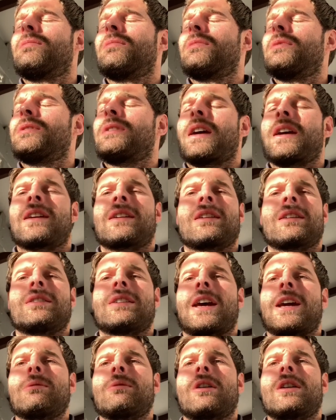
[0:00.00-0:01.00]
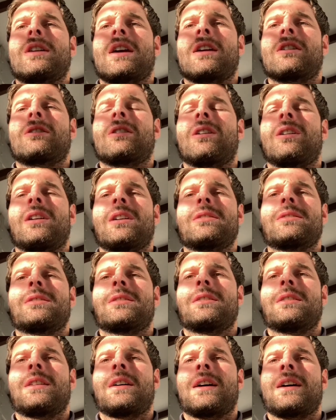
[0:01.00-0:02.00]
taking it day by day, guys,
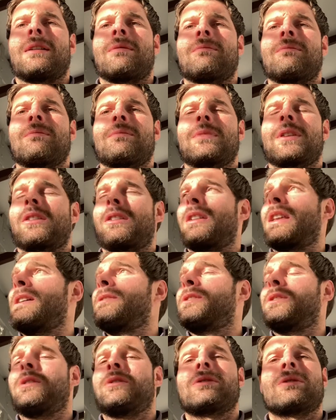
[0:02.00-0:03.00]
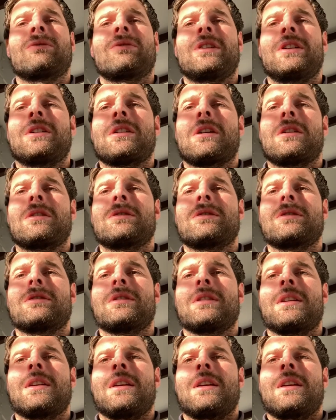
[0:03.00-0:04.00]
and you know, I'd like to do some videos,
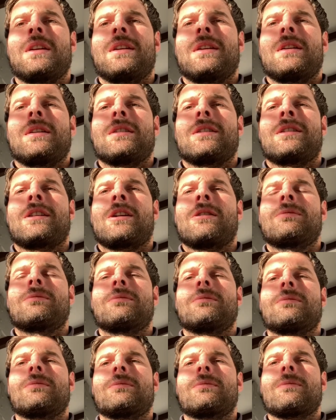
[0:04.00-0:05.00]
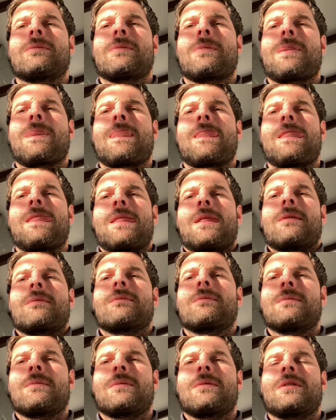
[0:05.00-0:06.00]
you know,
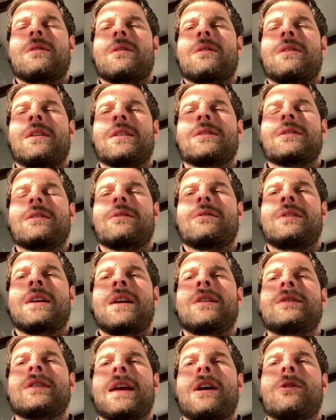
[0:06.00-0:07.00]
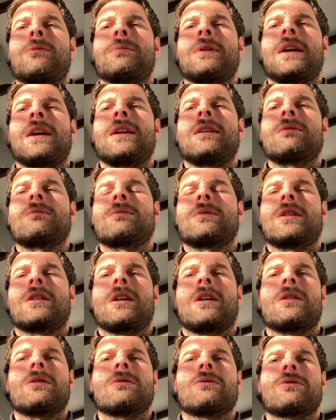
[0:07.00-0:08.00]
the things that have done to help me, you
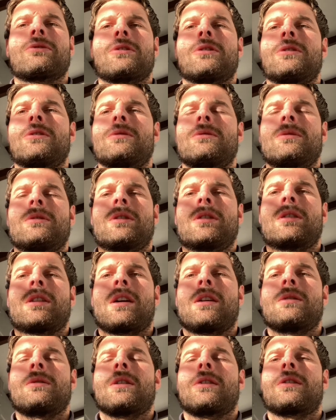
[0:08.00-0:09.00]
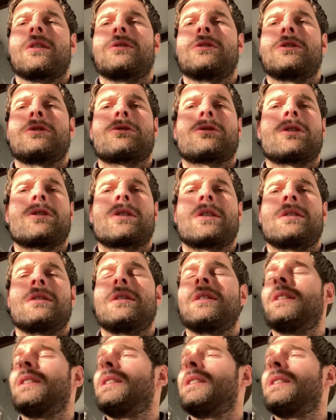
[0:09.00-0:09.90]
know, through, you know, I've got nutrition,